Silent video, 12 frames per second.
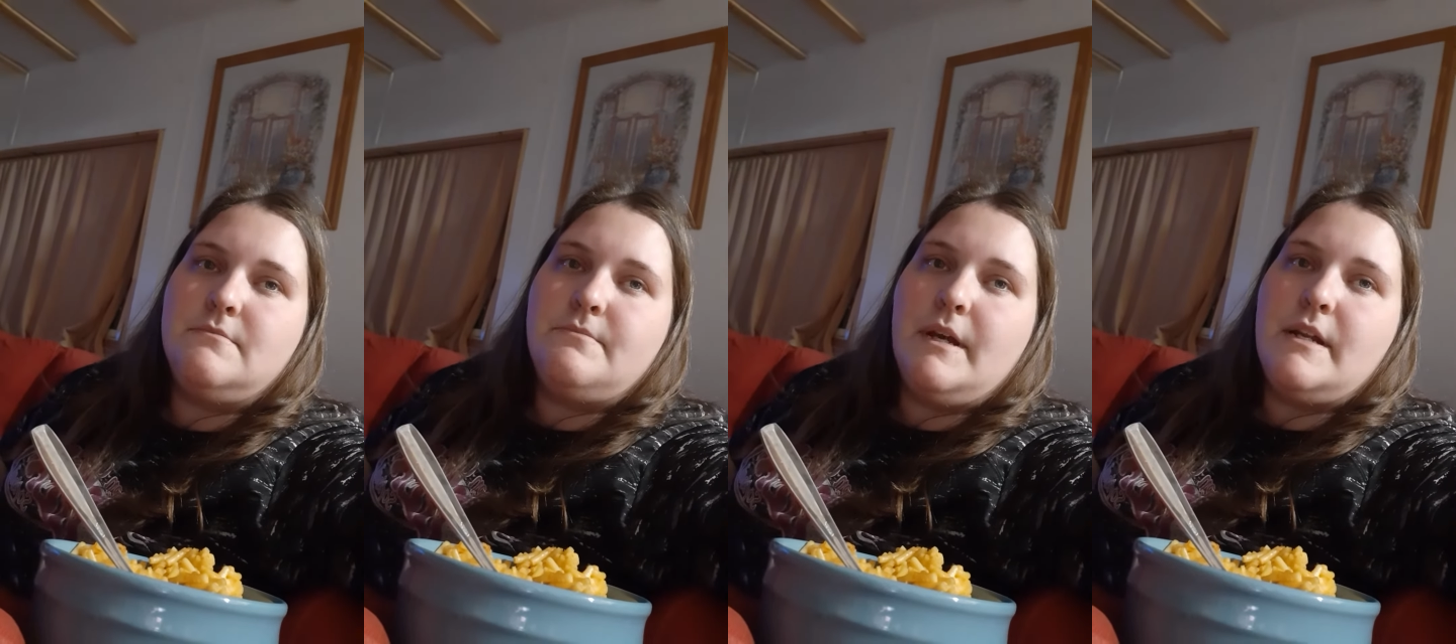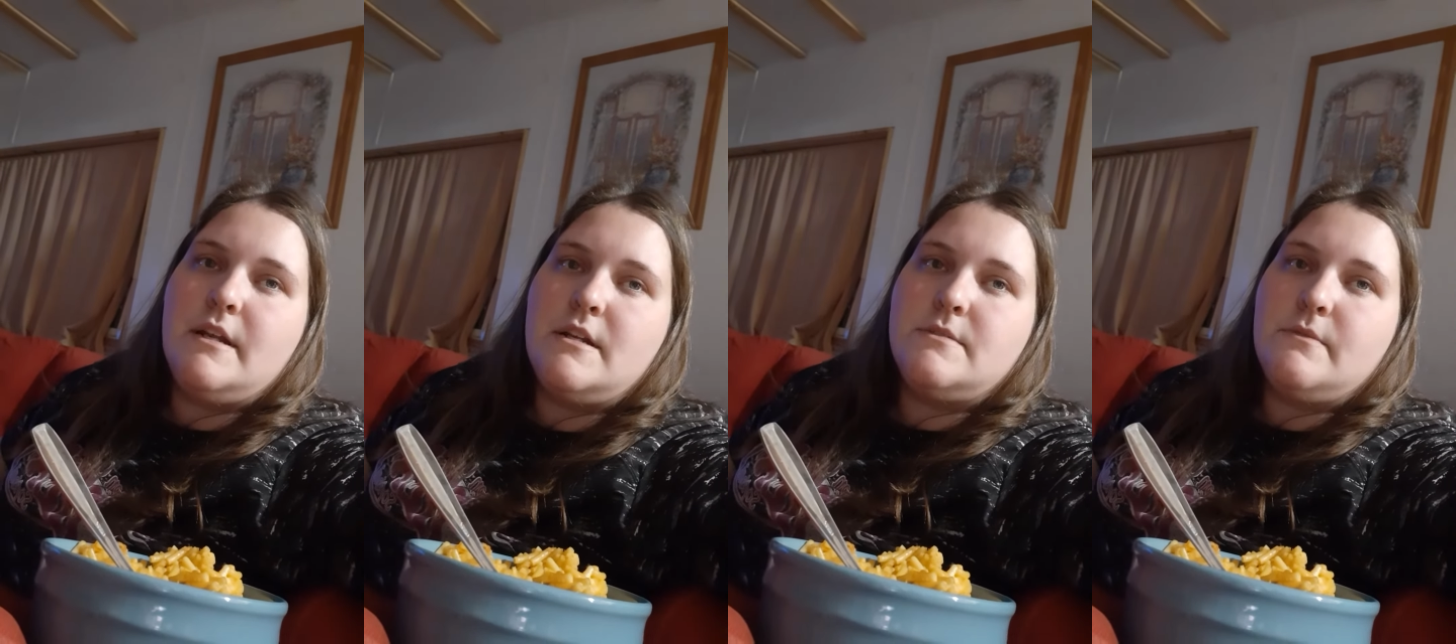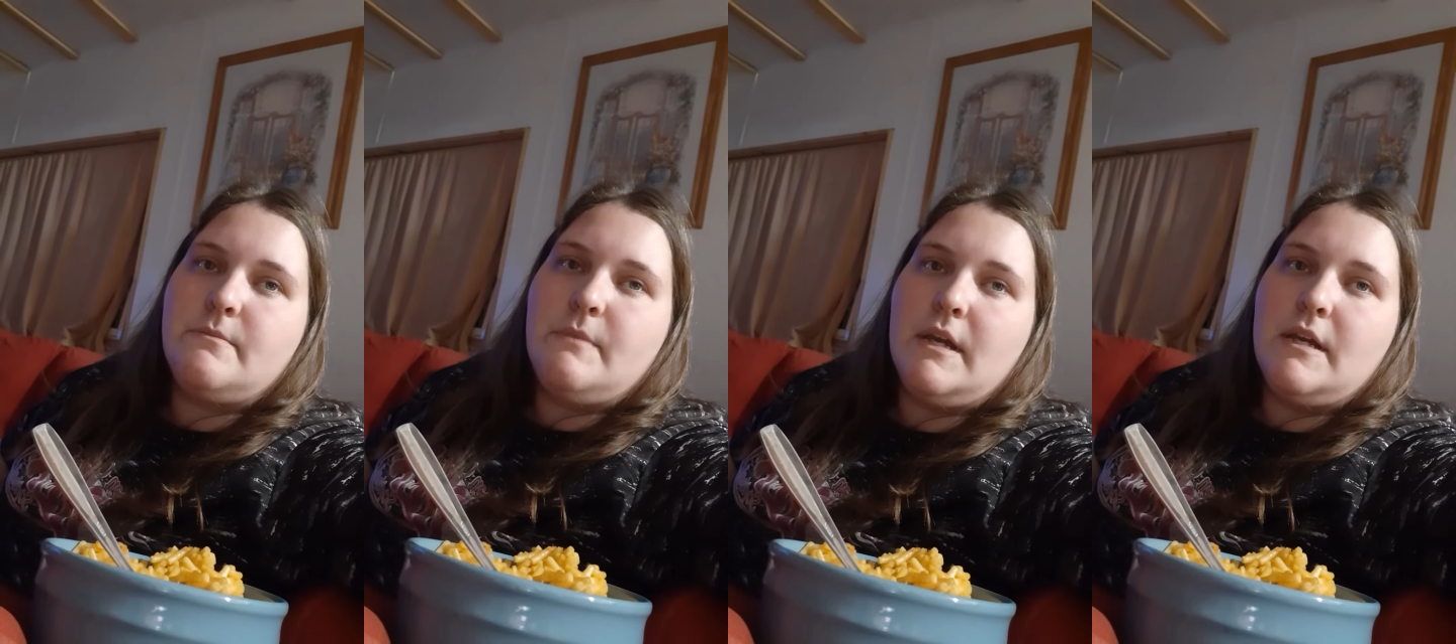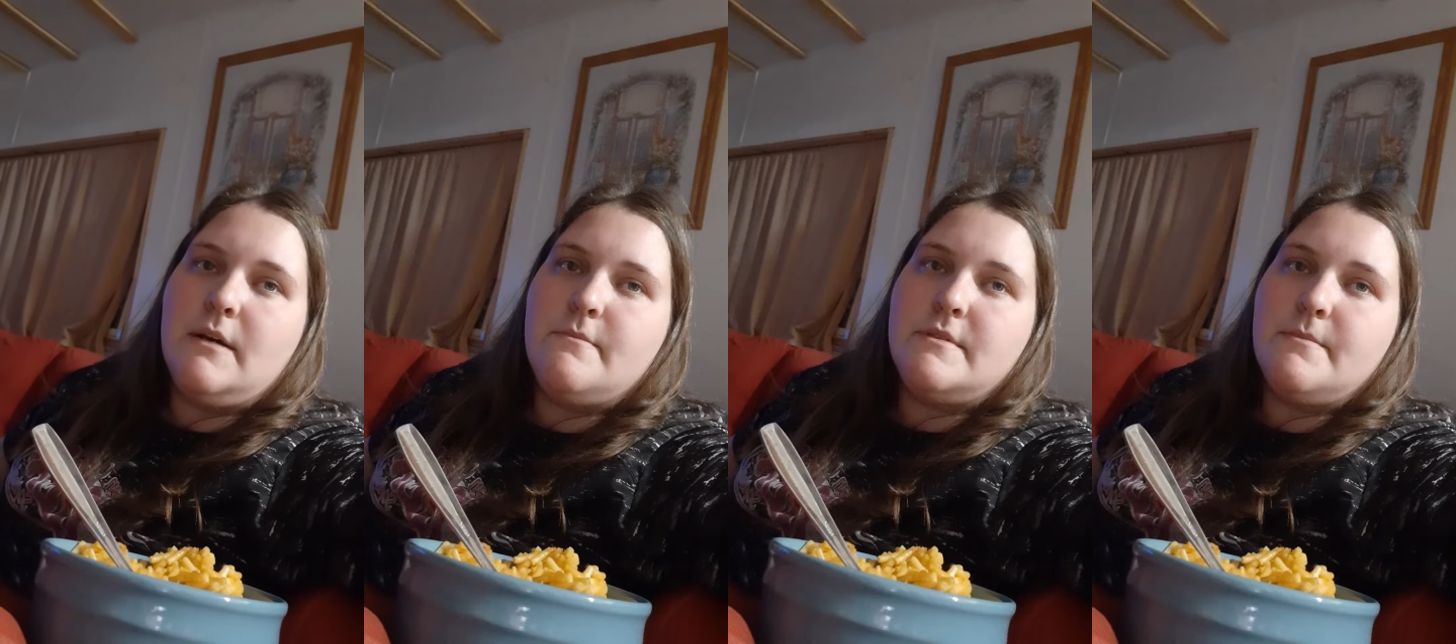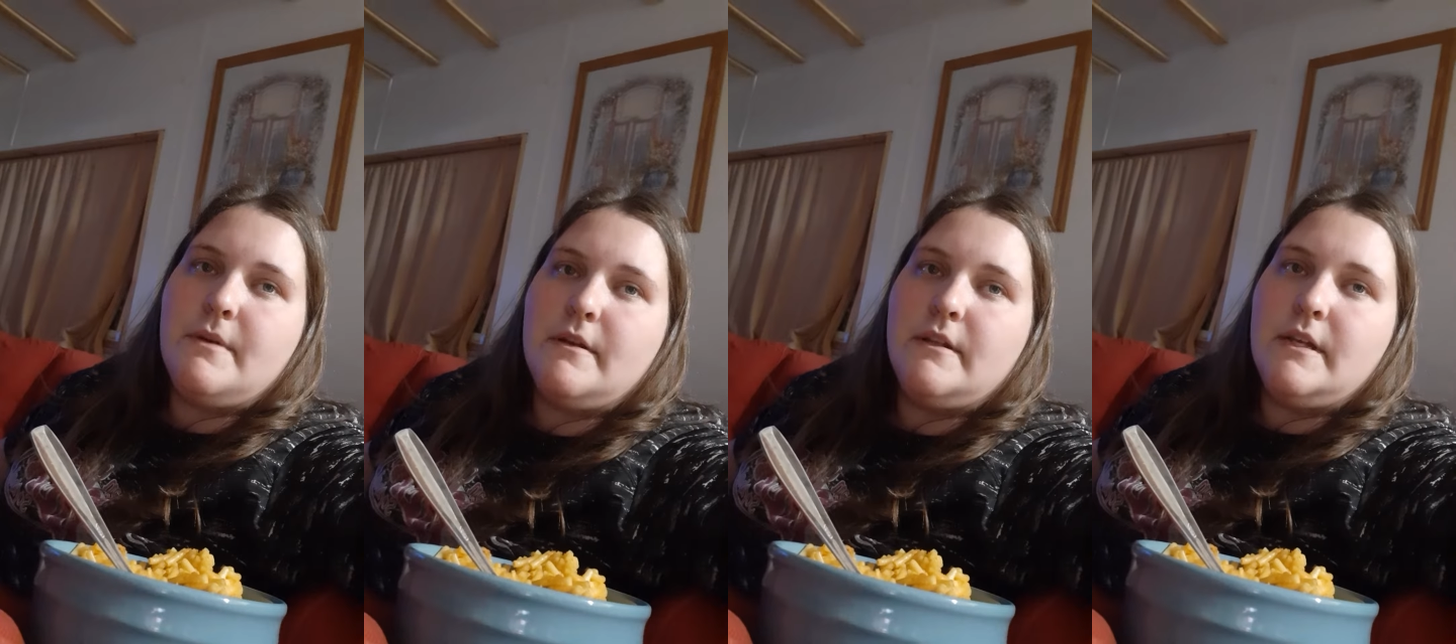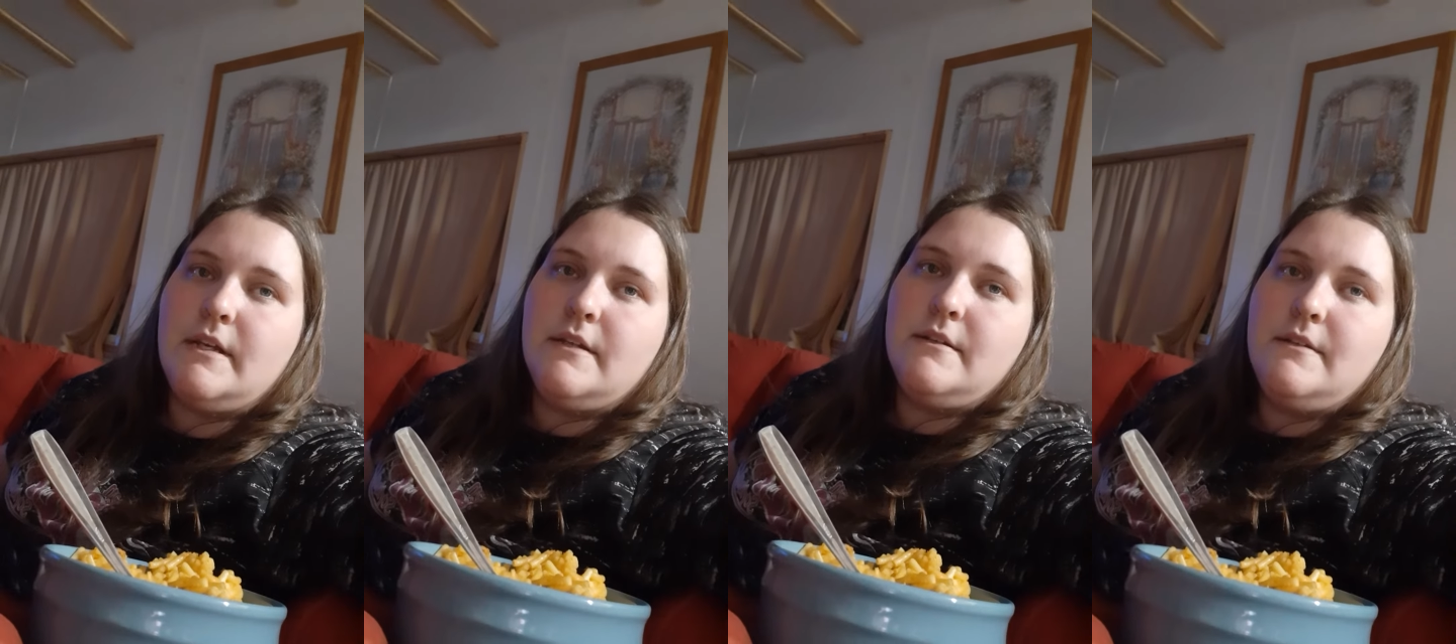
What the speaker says: pay attention with my cups, apparently.